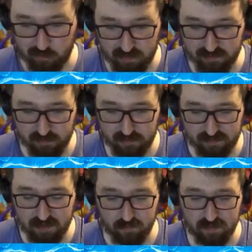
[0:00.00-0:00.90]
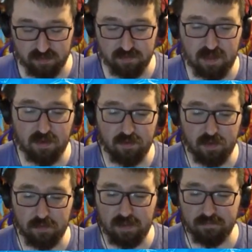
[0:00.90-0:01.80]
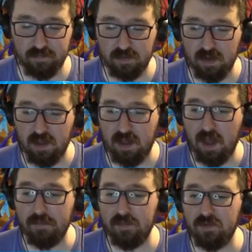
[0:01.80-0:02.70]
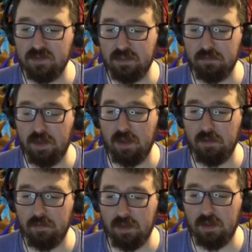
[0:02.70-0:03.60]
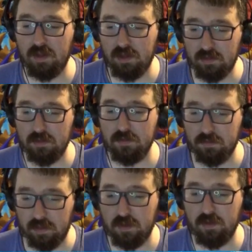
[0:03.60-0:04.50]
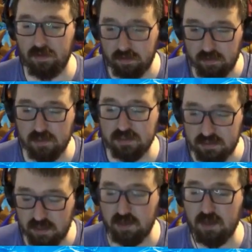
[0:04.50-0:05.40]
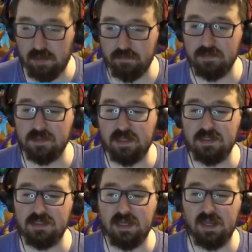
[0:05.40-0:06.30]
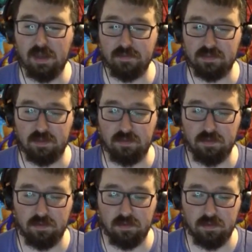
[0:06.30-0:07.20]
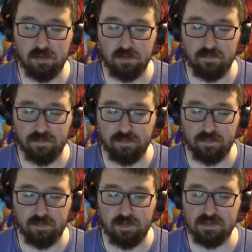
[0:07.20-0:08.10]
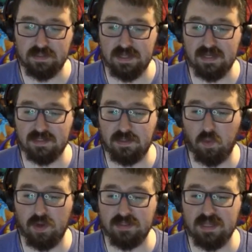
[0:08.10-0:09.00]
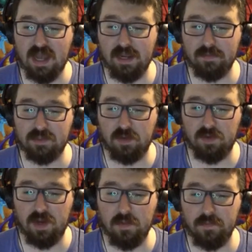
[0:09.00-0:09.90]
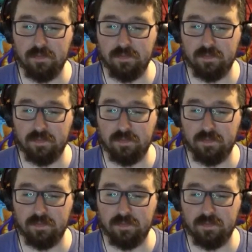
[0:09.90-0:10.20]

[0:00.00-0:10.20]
What are you going on with? I don't know, man. I'm losing my mind all of the time. See, singing episode. This is that the one song episode, you know?